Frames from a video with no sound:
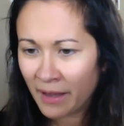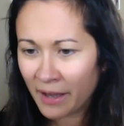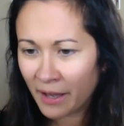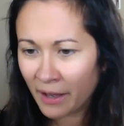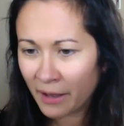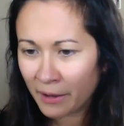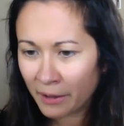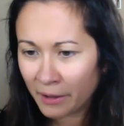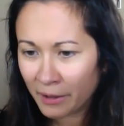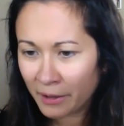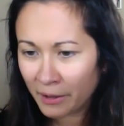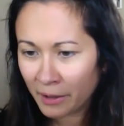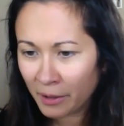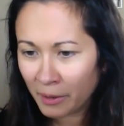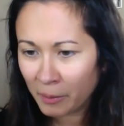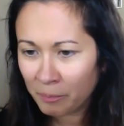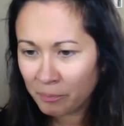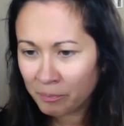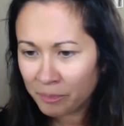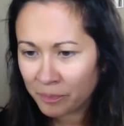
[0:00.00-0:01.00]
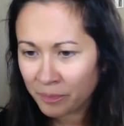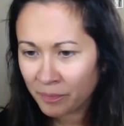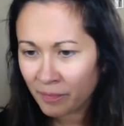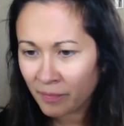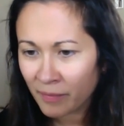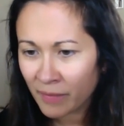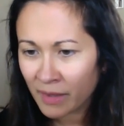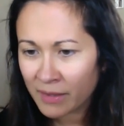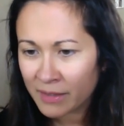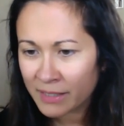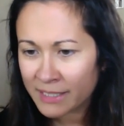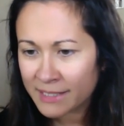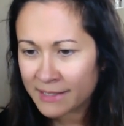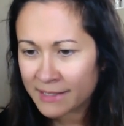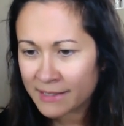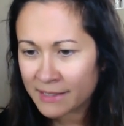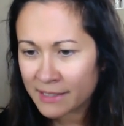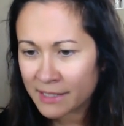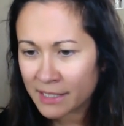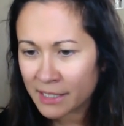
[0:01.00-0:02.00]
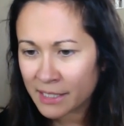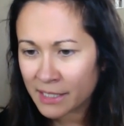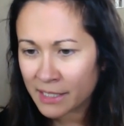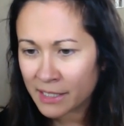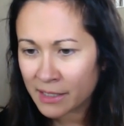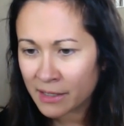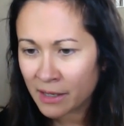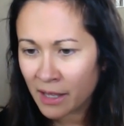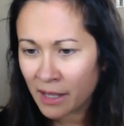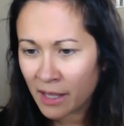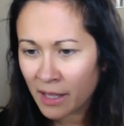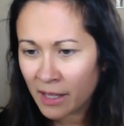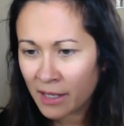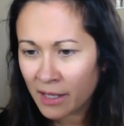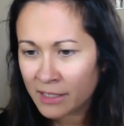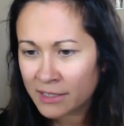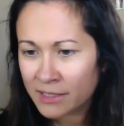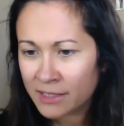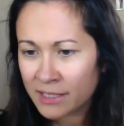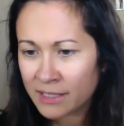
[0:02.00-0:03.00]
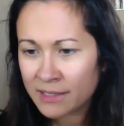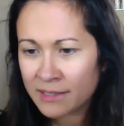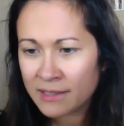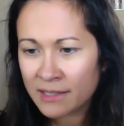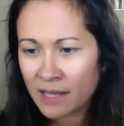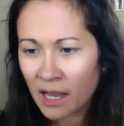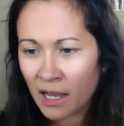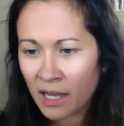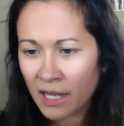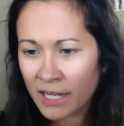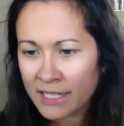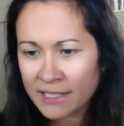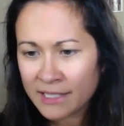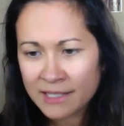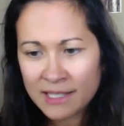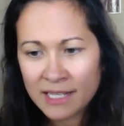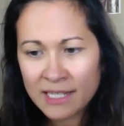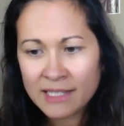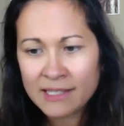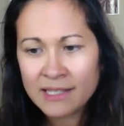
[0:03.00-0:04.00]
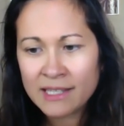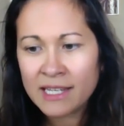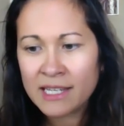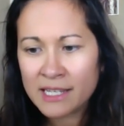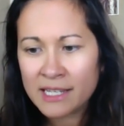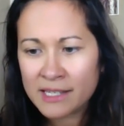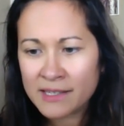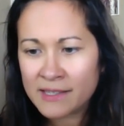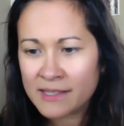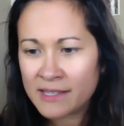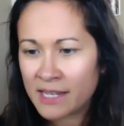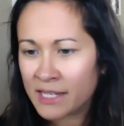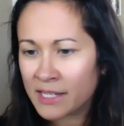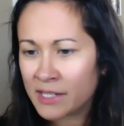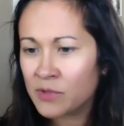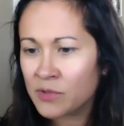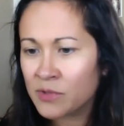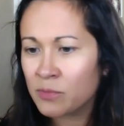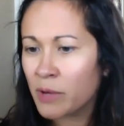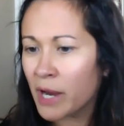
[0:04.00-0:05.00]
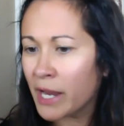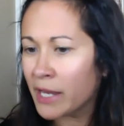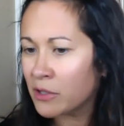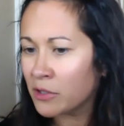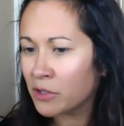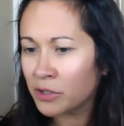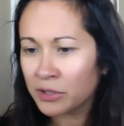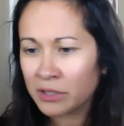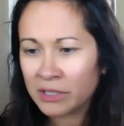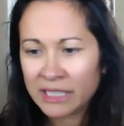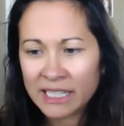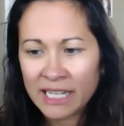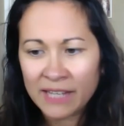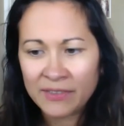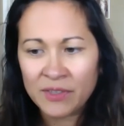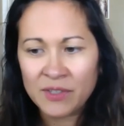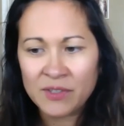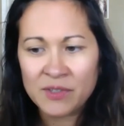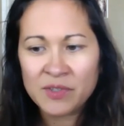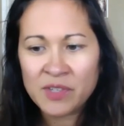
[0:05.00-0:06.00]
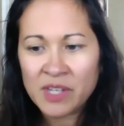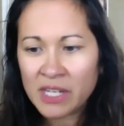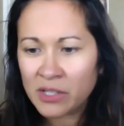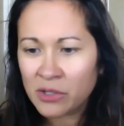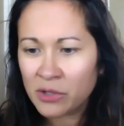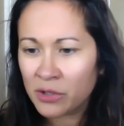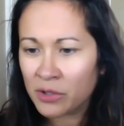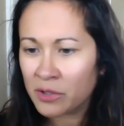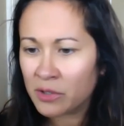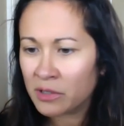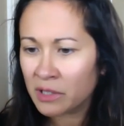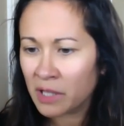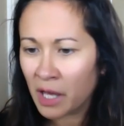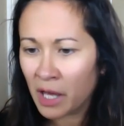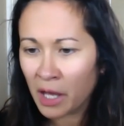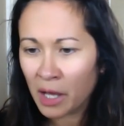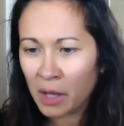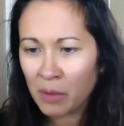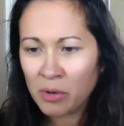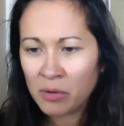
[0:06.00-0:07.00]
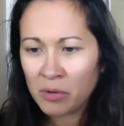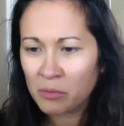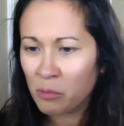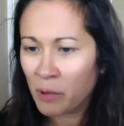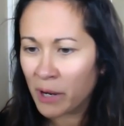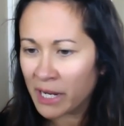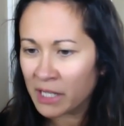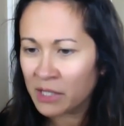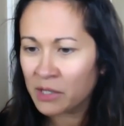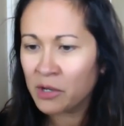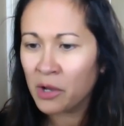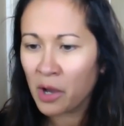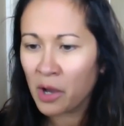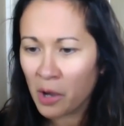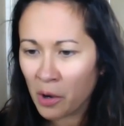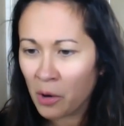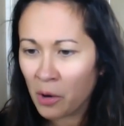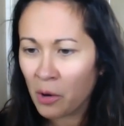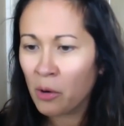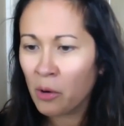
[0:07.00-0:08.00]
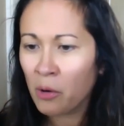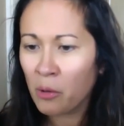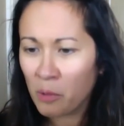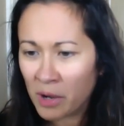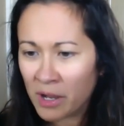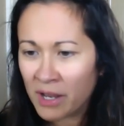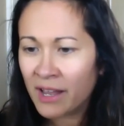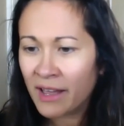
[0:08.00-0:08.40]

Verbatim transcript: Um, let's see. Desai says he sings regularly at the senior club. Way to go.